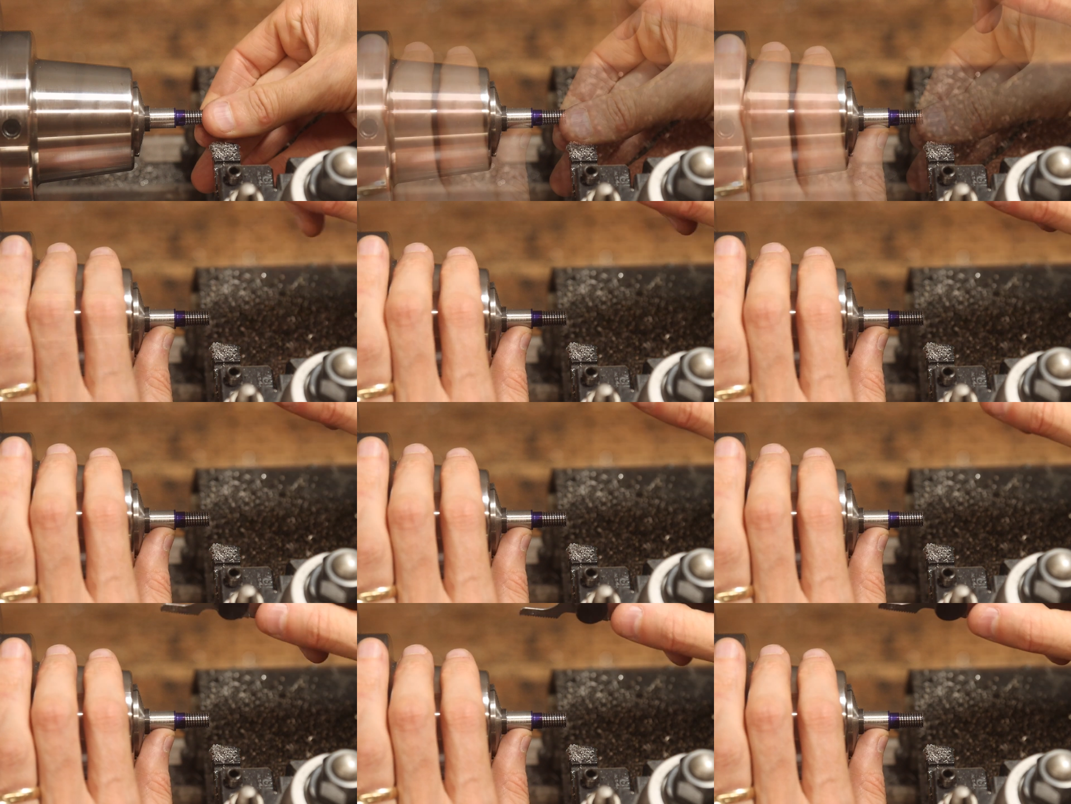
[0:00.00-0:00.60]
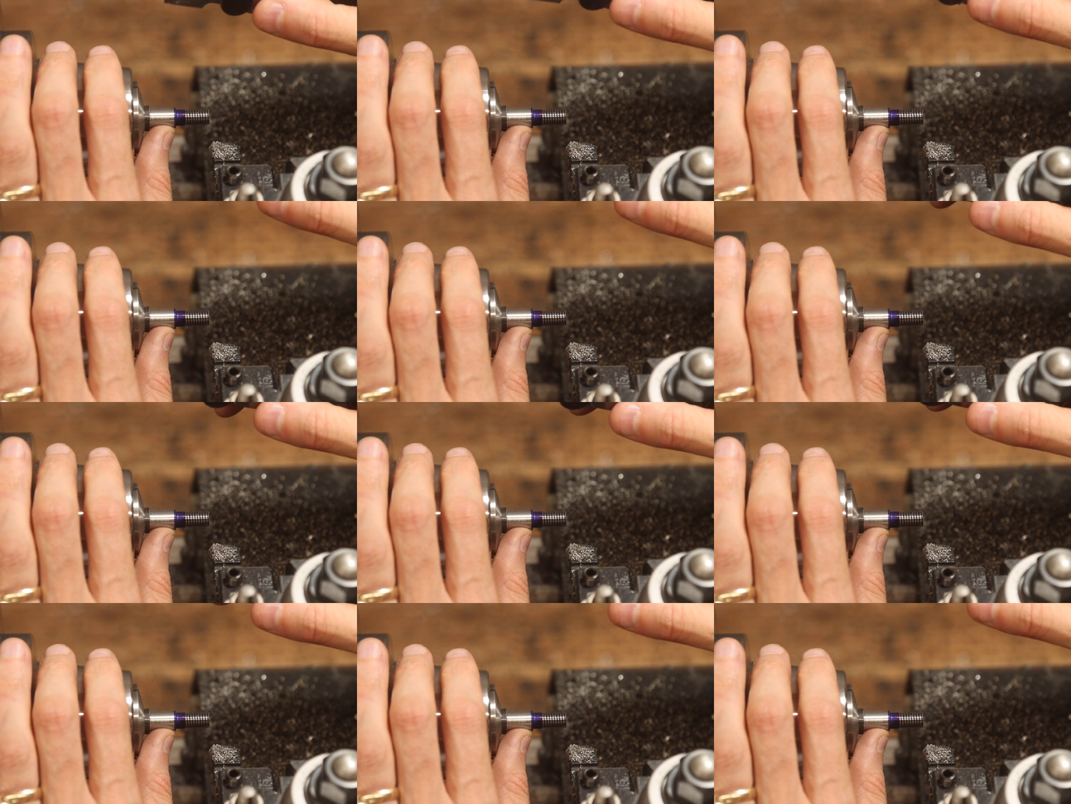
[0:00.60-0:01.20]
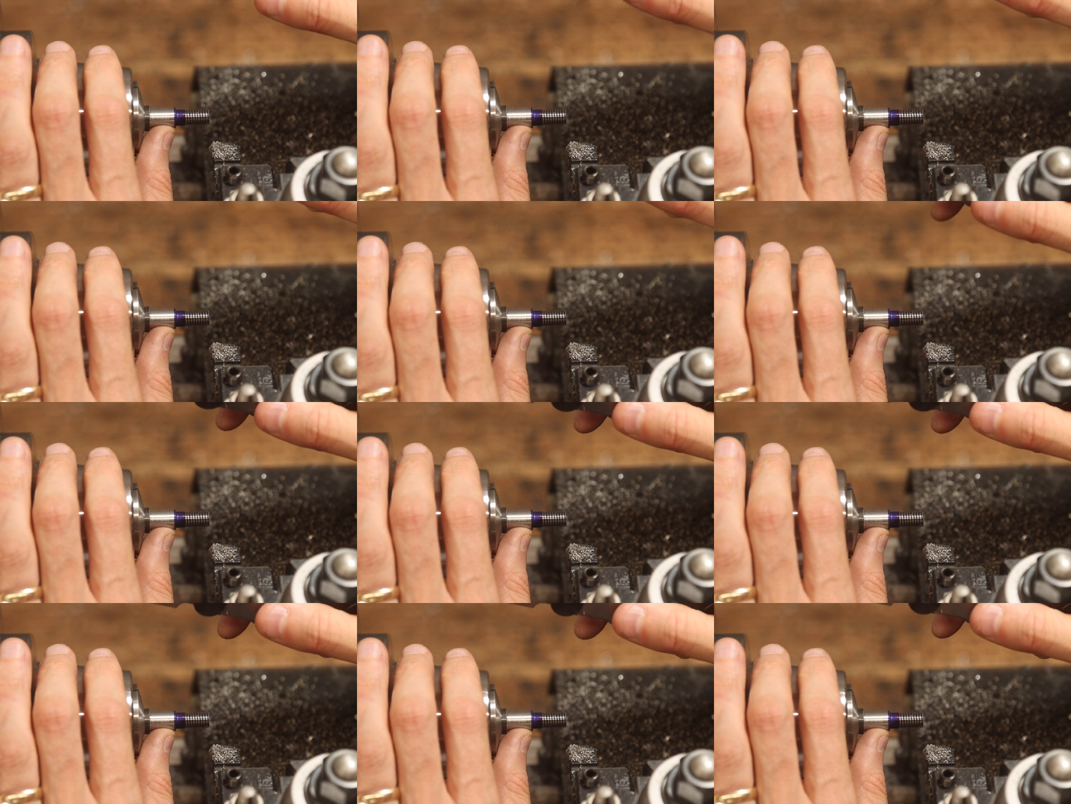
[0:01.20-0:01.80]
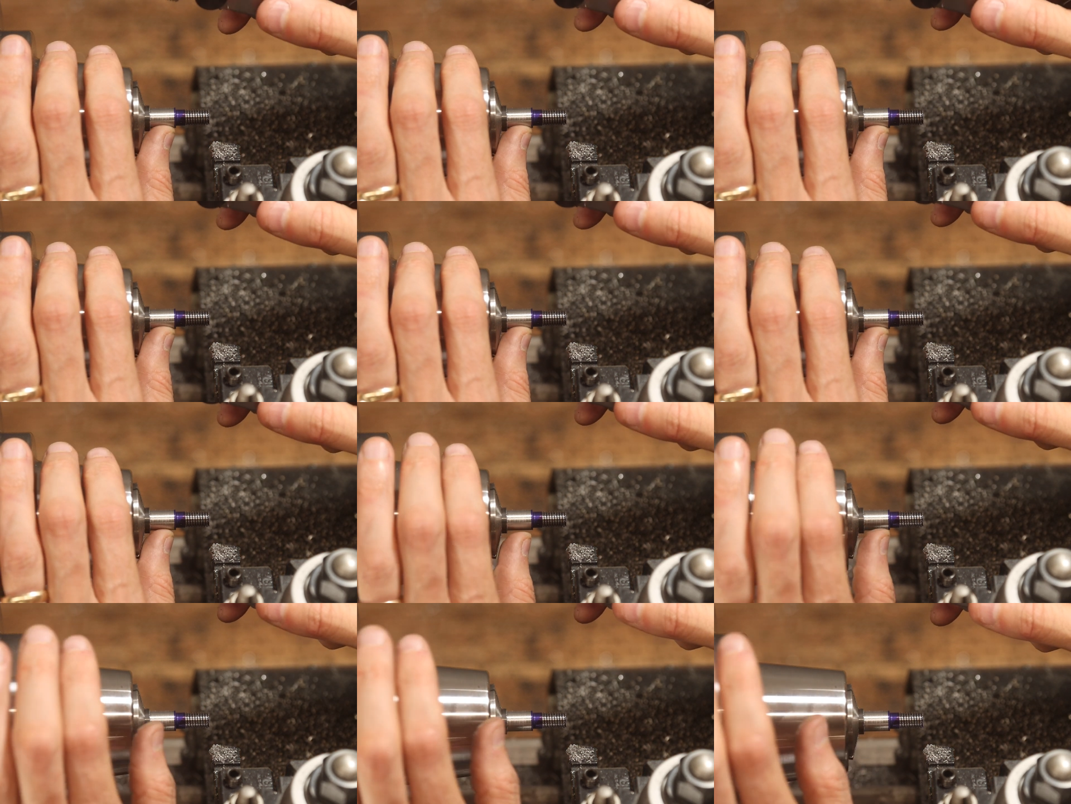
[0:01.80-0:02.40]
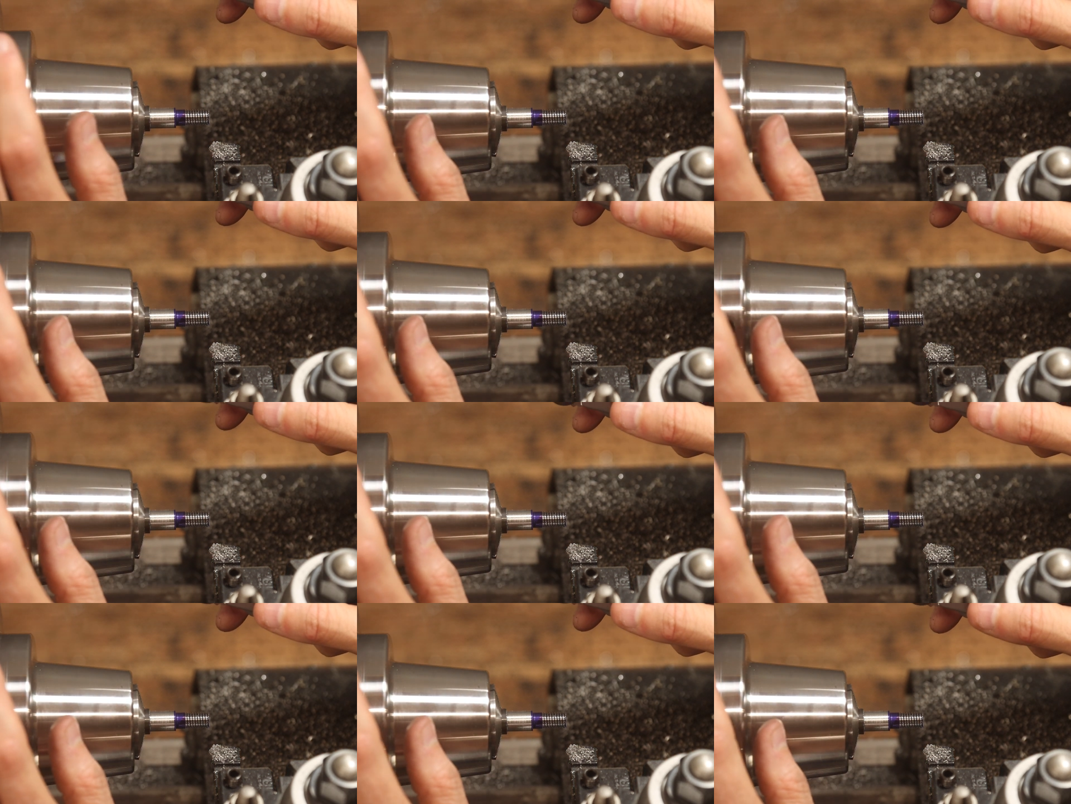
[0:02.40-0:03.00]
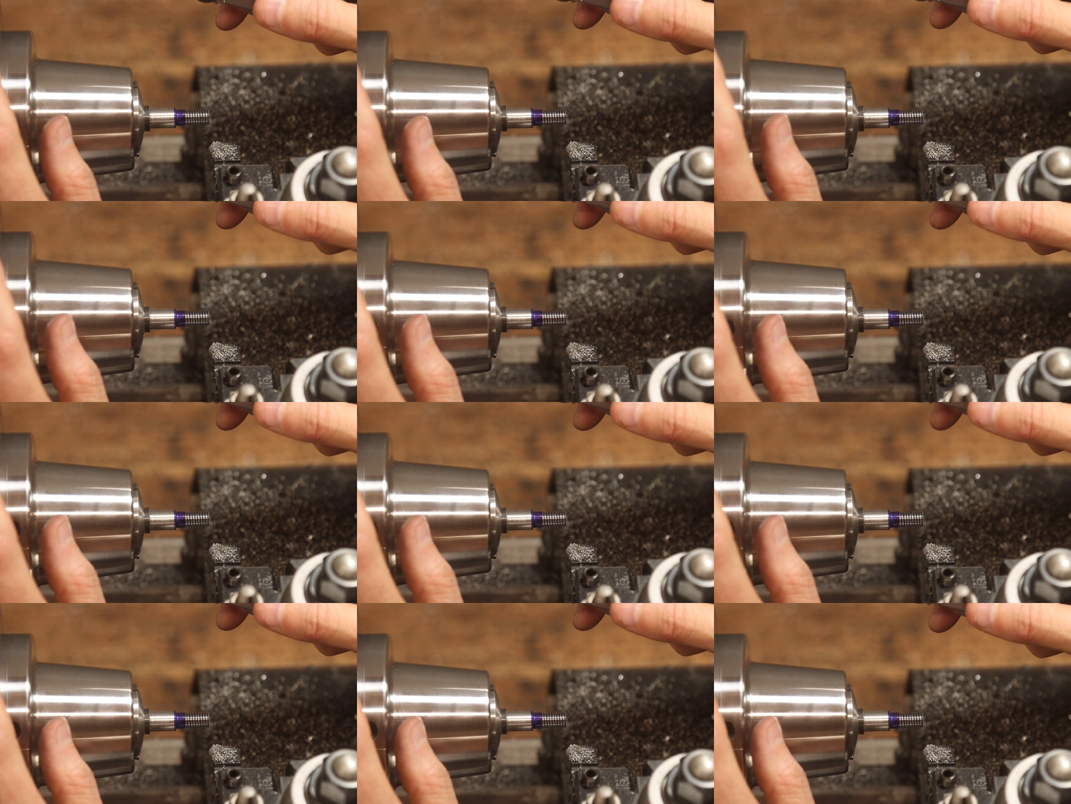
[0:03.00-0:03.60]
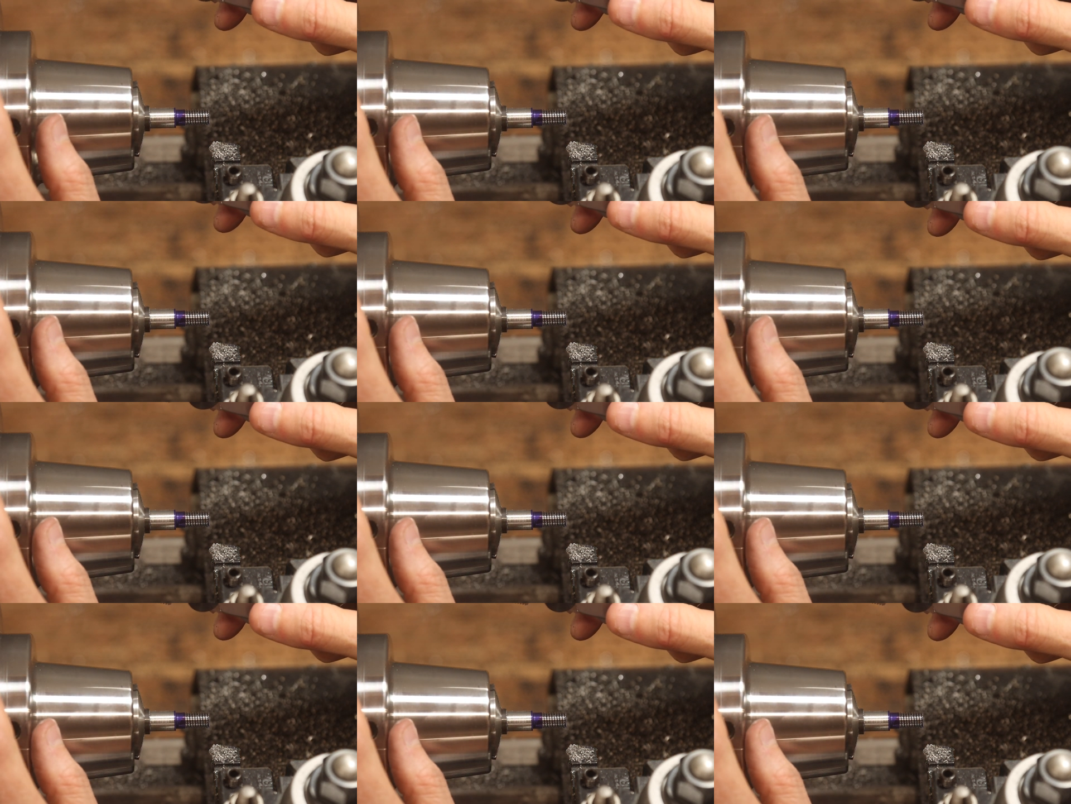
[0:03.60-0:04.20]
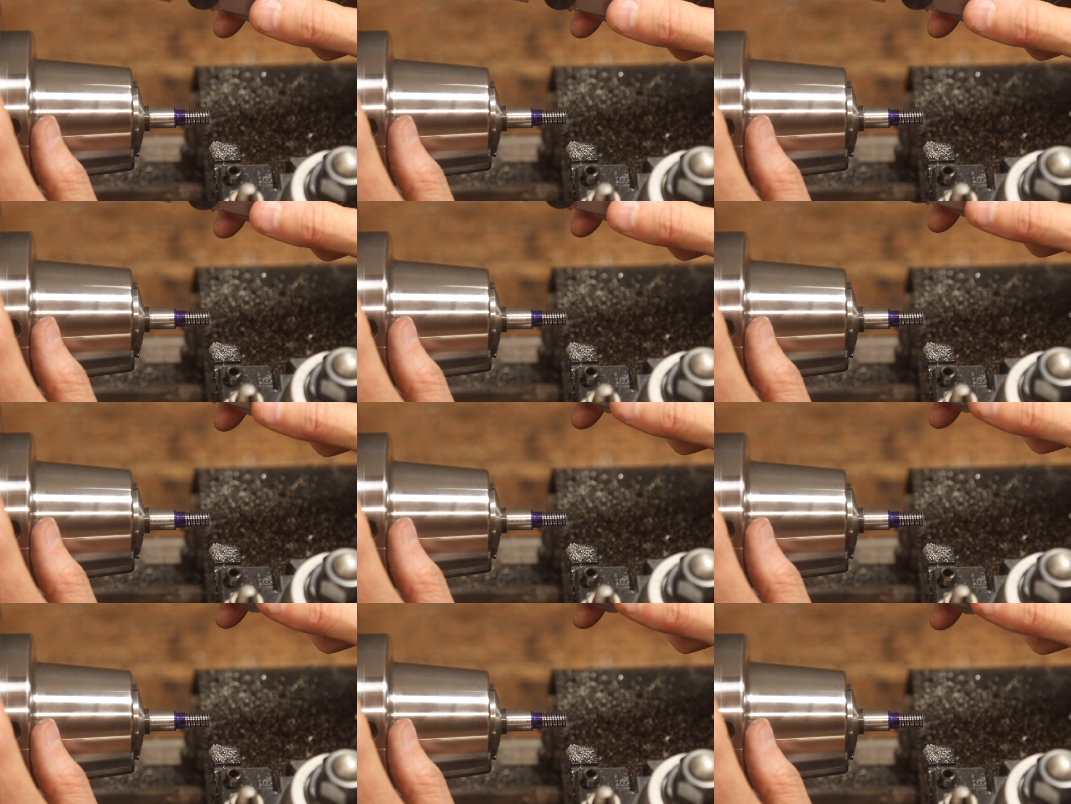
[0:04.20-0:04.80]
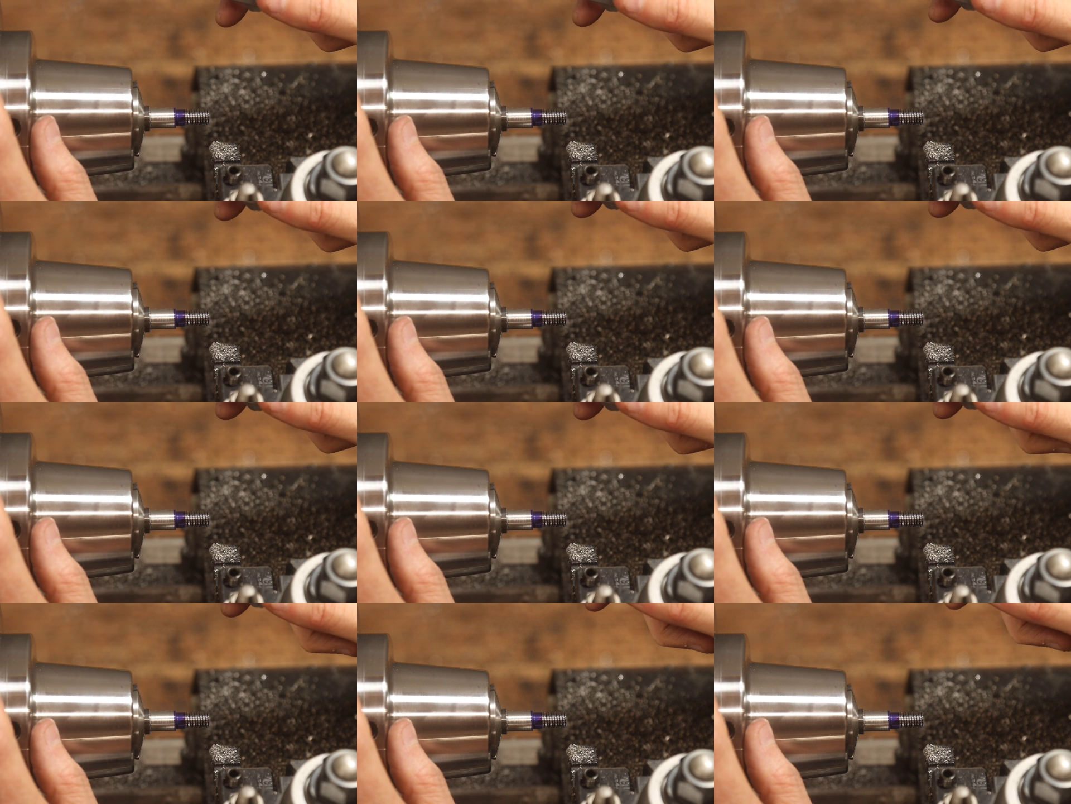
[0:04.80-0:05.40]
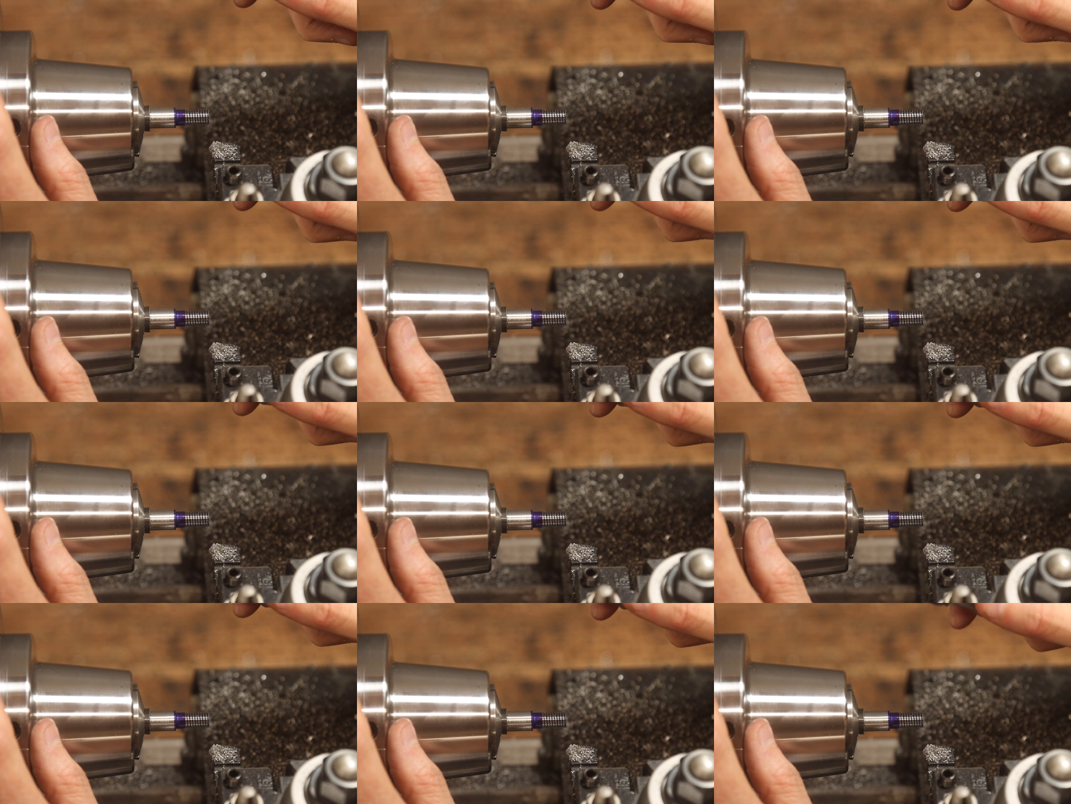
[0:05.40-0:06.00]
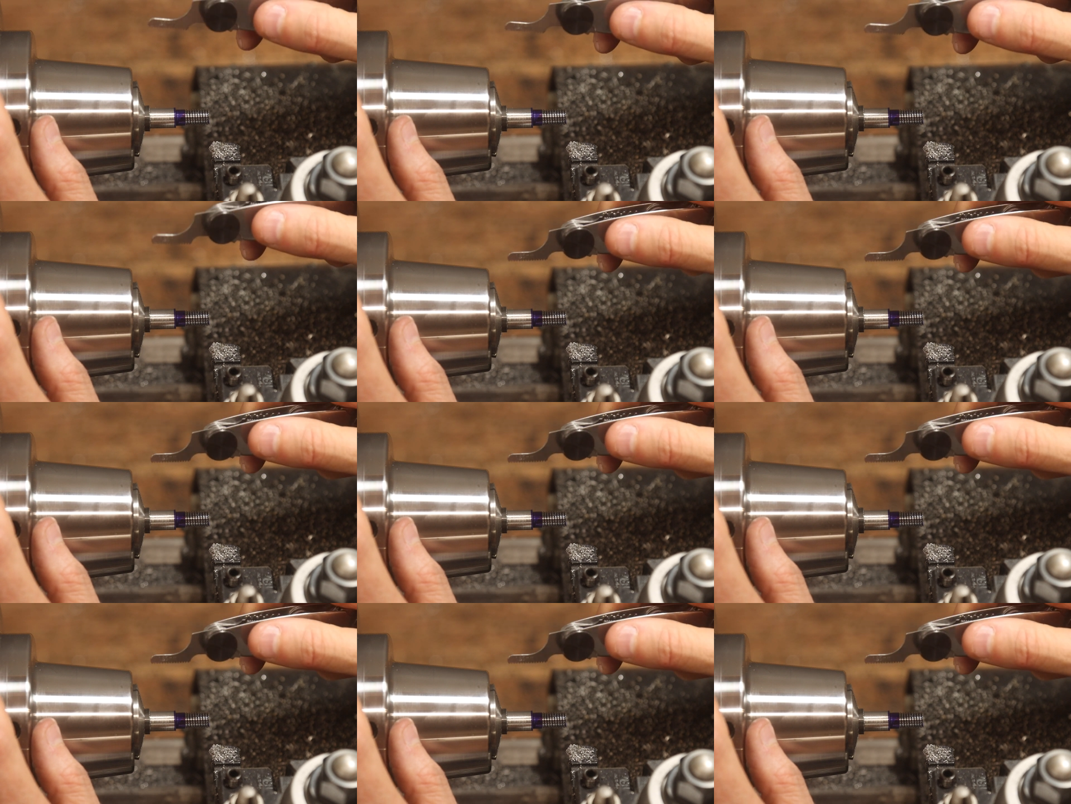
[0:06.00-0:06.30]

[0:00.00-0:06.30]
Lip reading: No face is visible, so there are no lips to read.